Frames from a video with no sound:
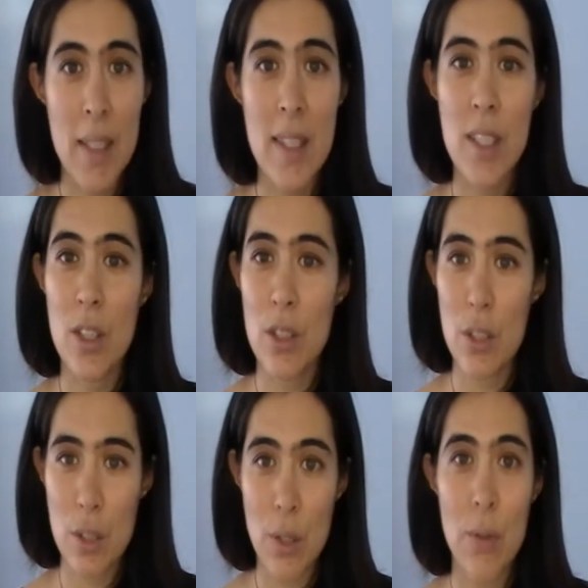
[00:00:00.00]
it's good
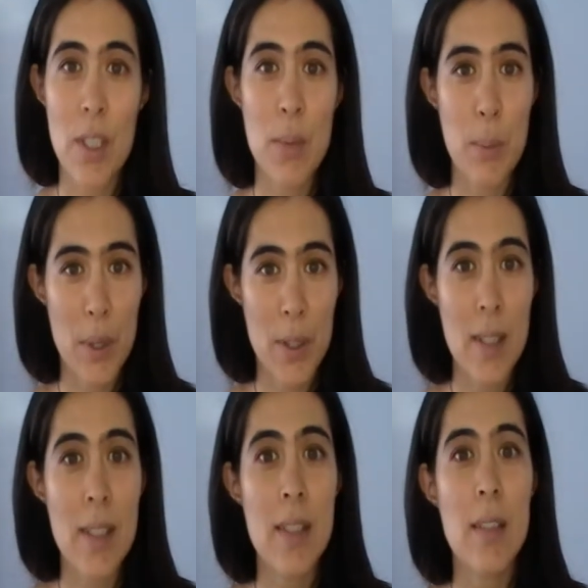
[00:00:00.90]
to know these
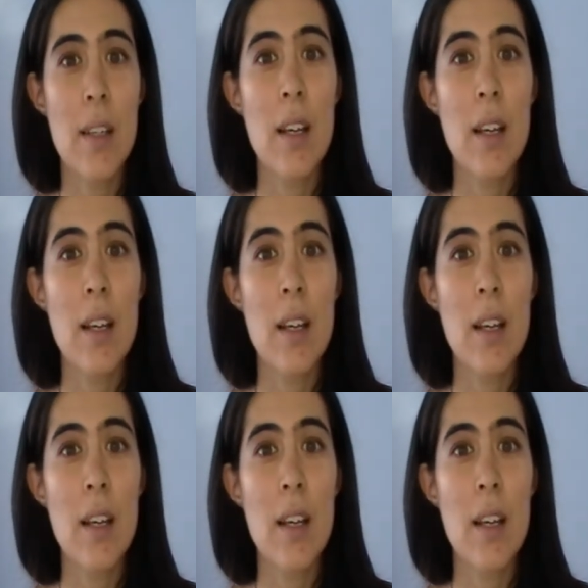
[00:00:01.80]
words